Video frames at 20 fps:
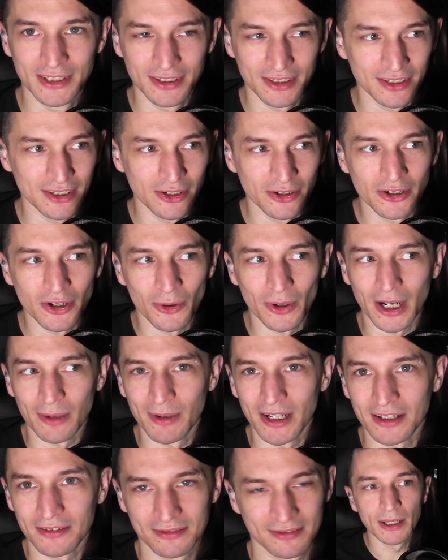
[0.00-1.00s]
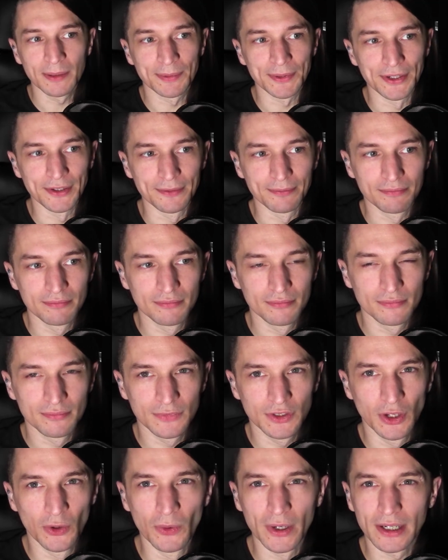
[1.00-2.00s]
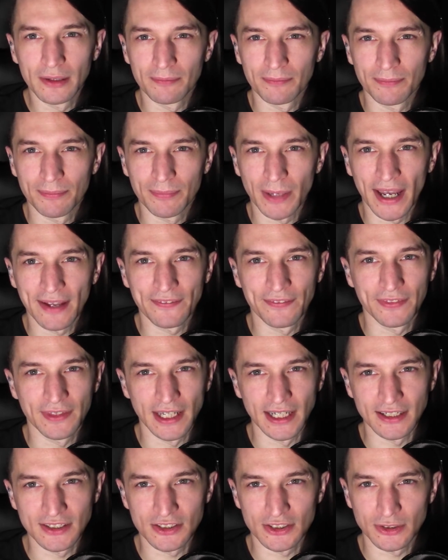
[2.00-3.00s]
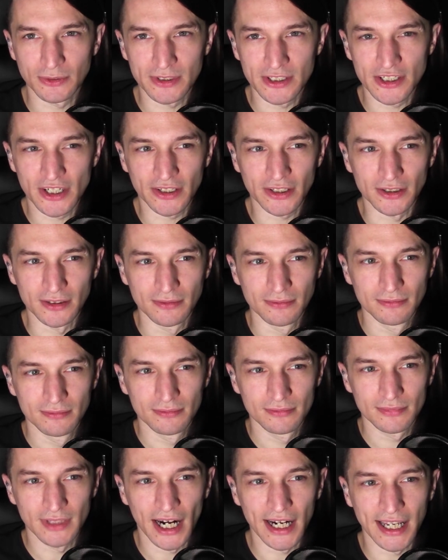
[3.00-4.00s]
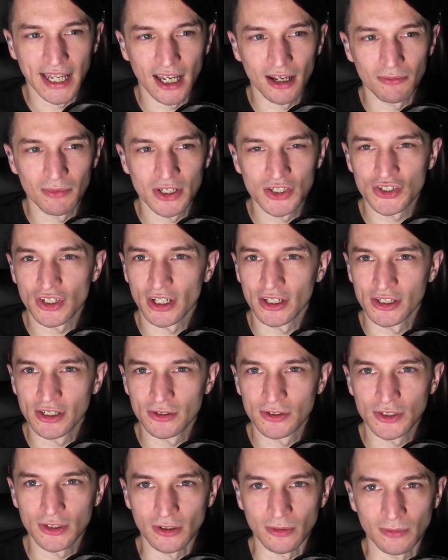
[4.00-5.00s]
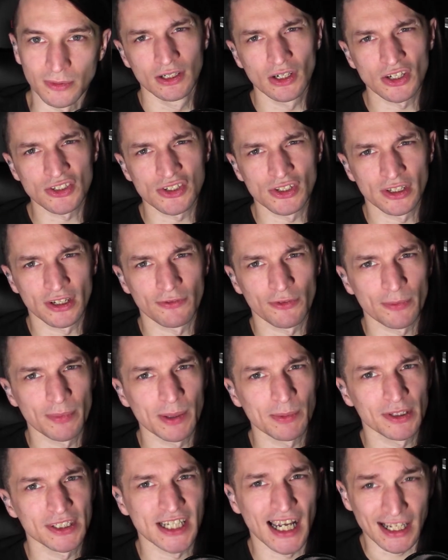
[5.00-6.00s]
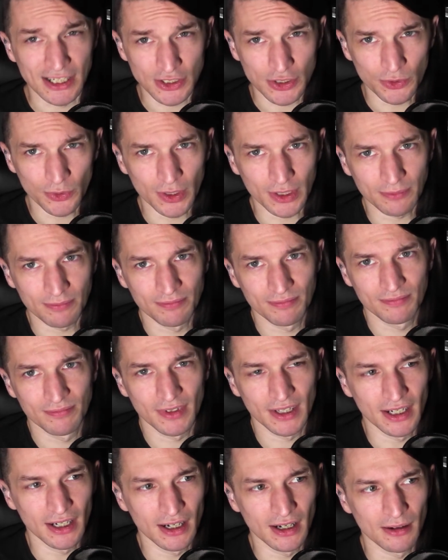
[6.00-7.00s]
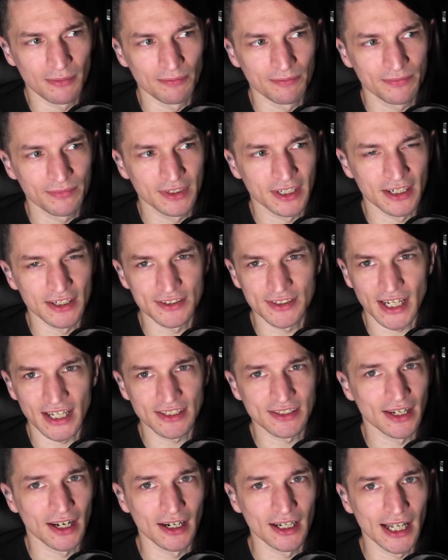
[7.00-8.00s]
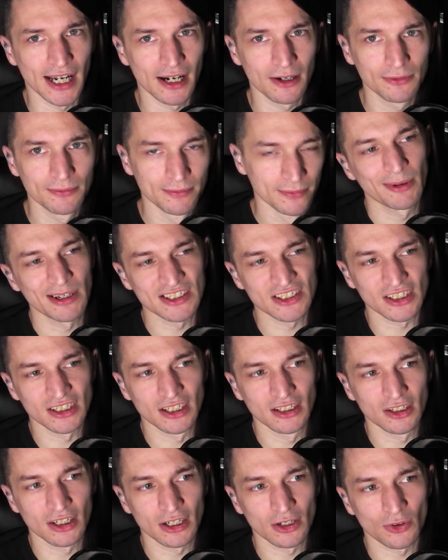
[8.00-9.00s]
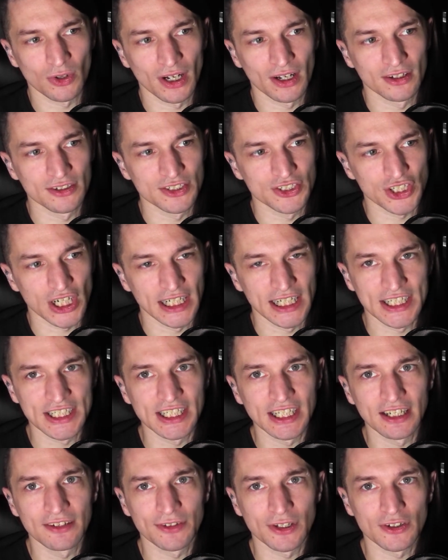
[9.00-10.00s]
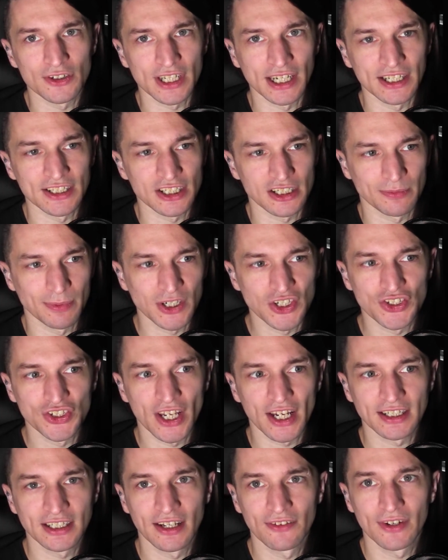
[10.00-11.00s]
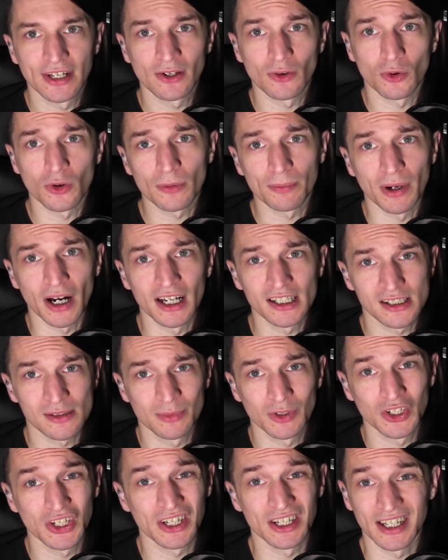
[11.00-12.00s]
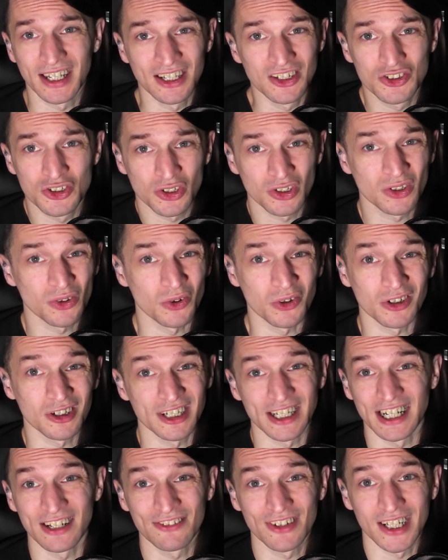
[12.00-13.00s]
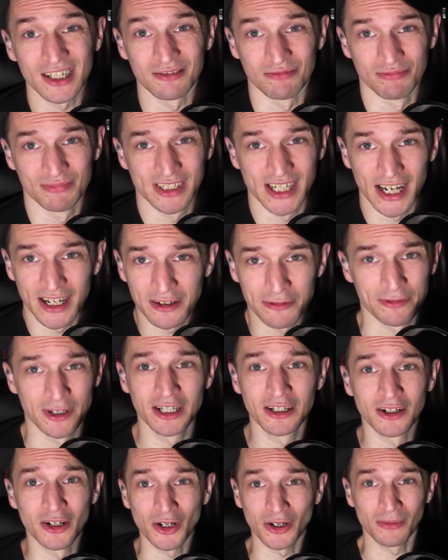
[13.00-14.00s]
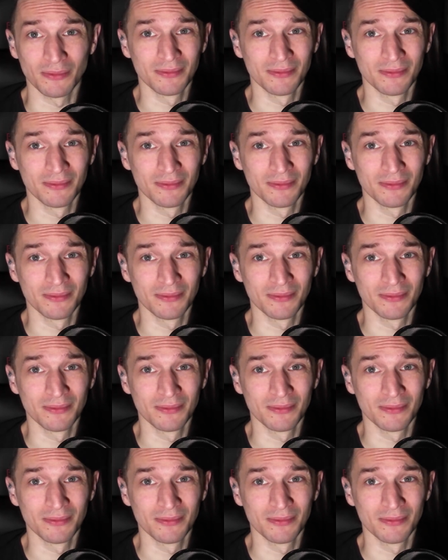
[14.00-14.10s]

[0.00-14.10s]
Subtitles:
You know what I mean? People doing bad things to each other that I can't mention on YouTube. You're also looking for people tattooing, because that's not allowed. You're basically looking around trying to see if there's any suspicious activity or possibly an injured or even dead offender.